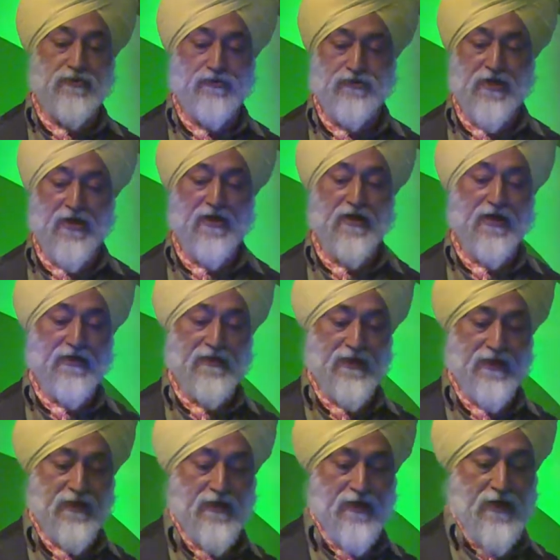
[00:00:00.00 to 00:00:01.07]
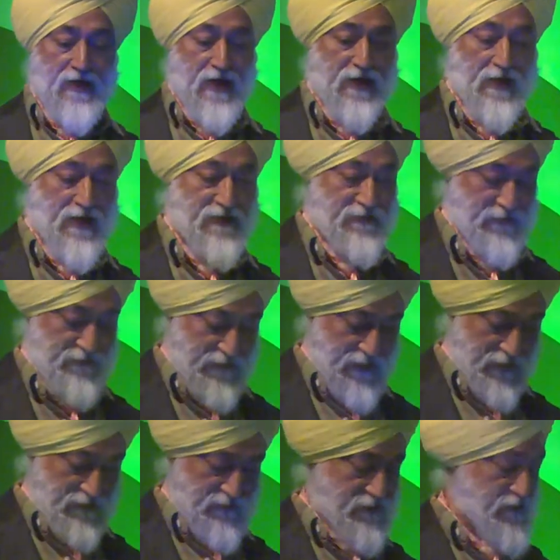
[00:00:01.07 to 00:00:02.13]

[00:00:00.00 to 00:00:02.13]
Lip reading: to tread lightly. And as it says,